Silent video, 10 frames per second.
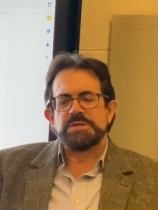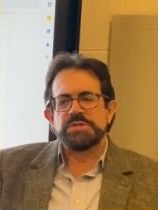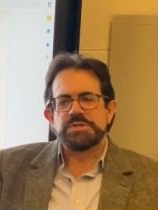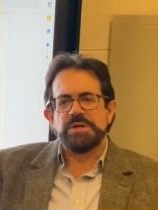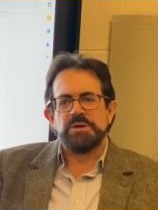
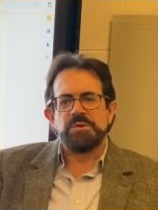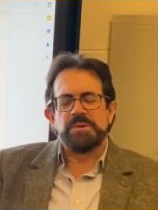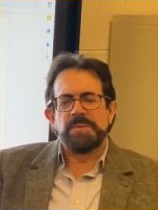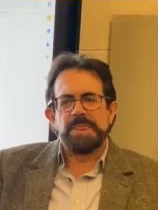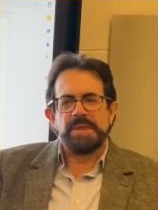So
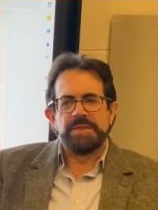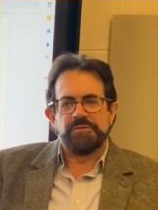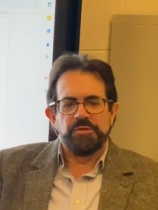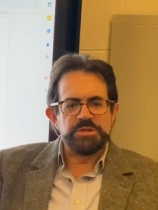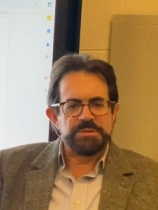the
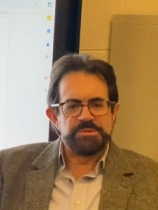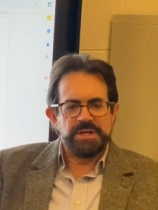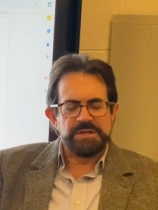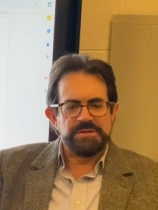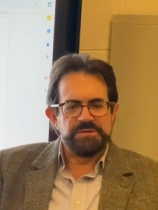first
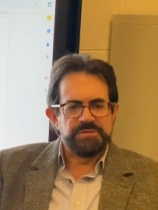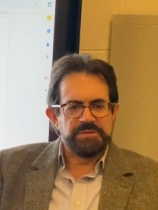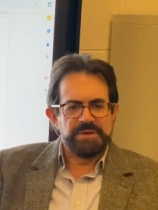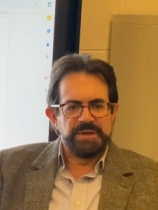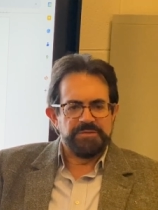objective
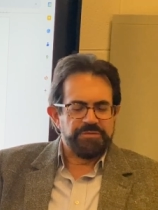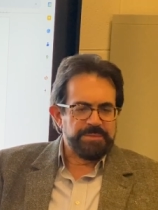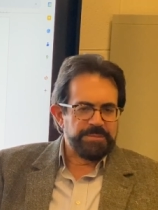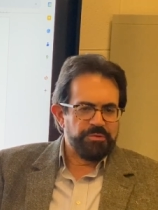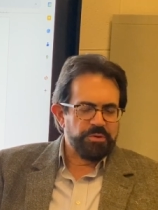from
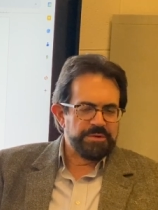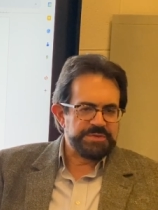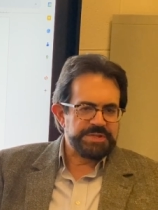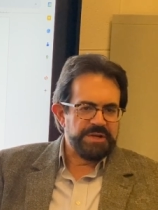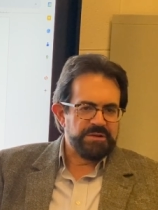the port of
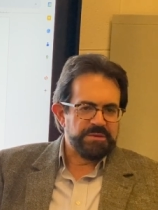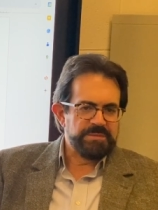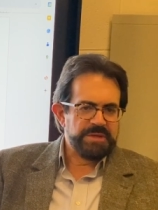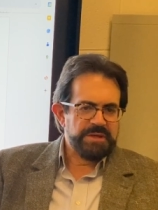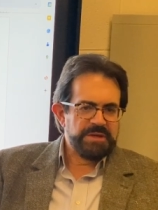Salem
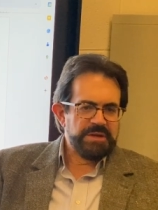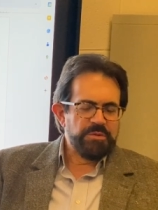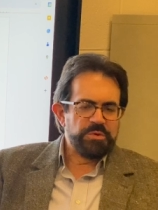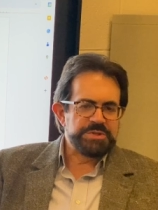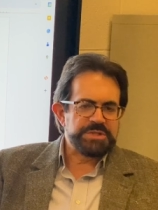
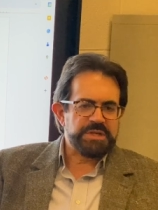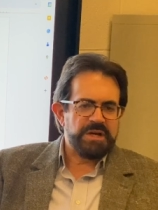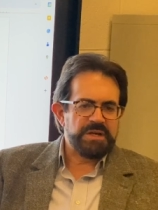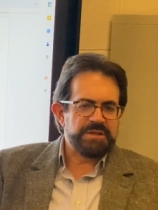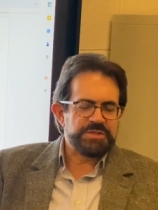was to
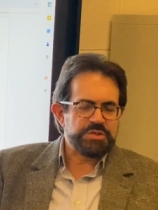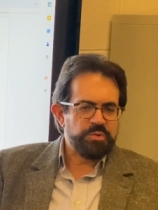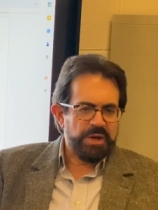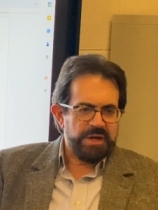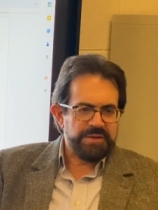cut a
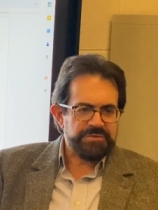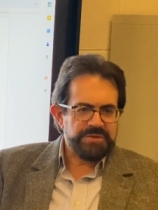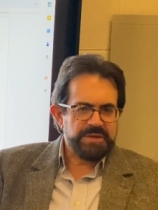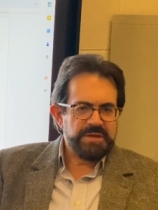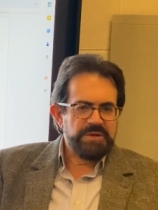swath
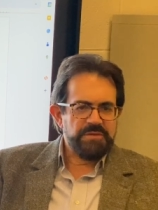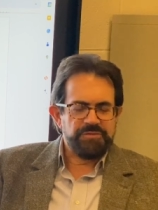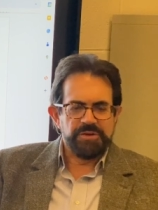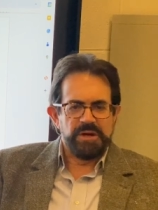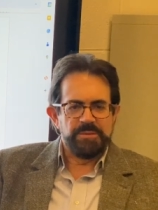
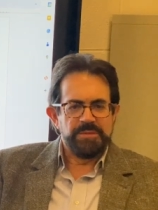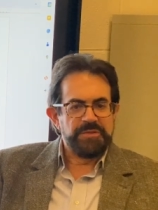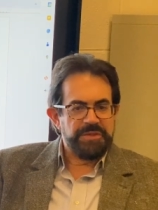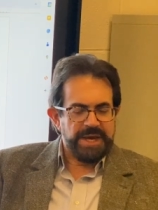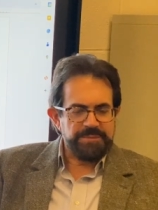from
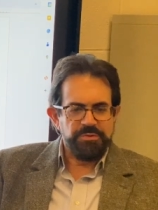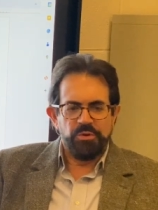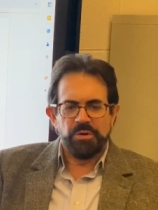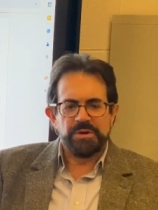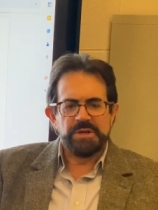that
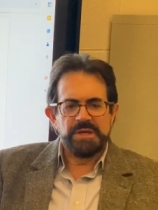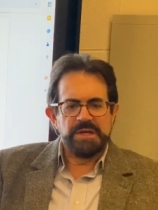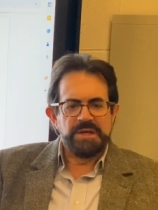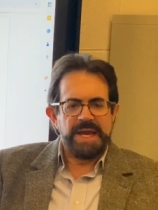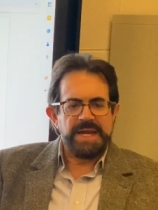port
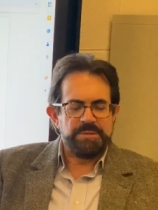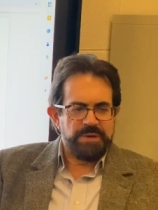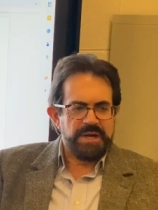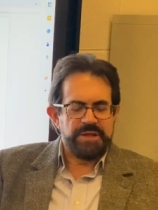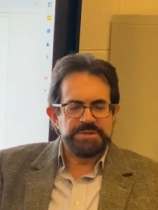eight
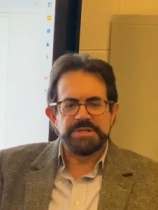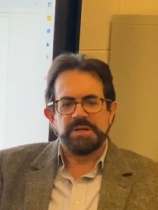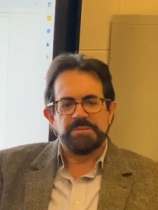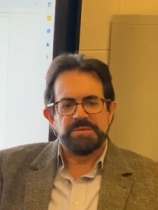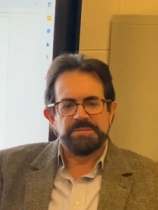miles up,